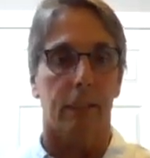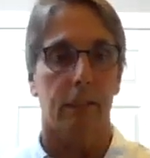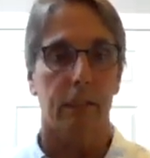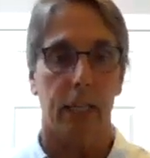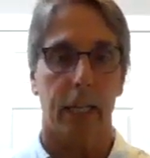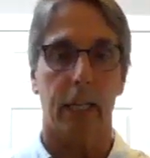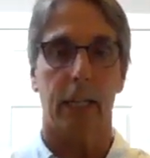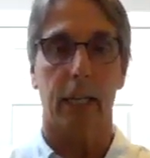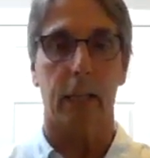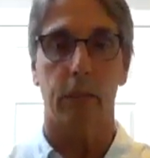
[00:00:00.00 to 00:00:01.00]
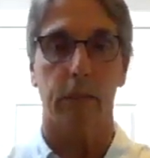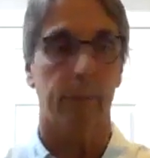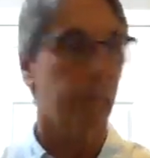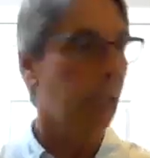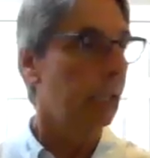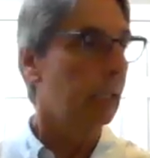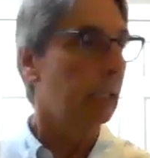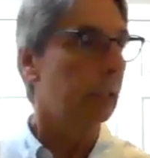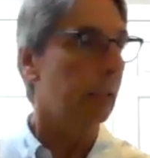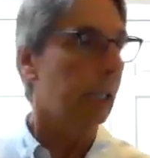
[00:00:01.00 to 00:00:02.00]
Okay, excellent.
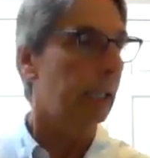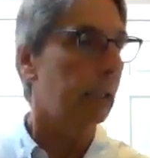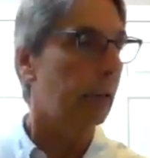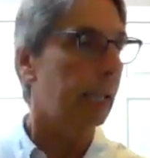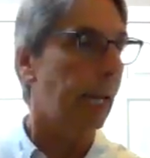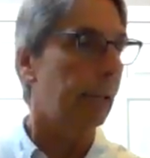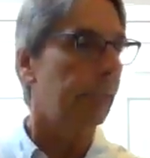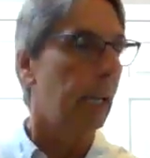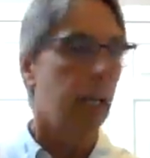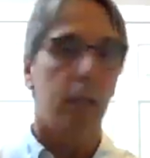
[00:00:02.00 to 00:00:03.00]
Great. Okay.